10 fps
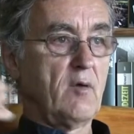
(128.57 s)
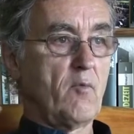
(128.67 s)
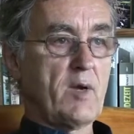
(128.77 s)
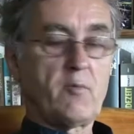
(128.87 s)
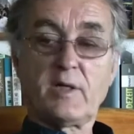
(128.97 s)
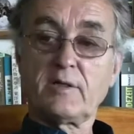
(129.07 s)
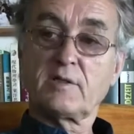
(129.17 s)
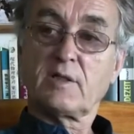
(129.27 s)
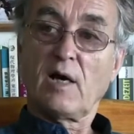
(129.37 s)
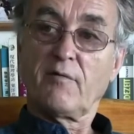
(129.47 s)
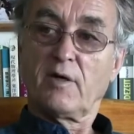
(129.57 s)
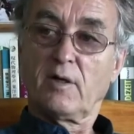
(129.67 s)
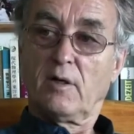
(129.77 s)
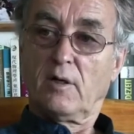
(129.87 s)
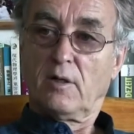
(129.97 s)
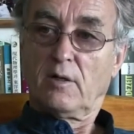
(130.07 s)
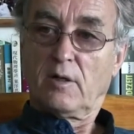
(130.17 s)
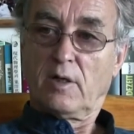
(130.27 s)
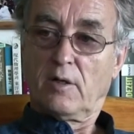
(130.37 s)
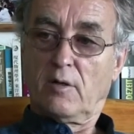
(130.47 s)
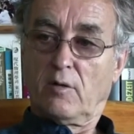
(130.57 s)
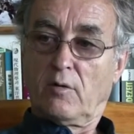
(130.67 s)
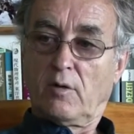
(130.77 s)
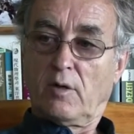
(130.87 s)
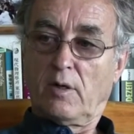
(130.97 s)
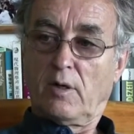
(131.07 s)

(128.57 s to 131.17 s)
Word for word: when we discover you know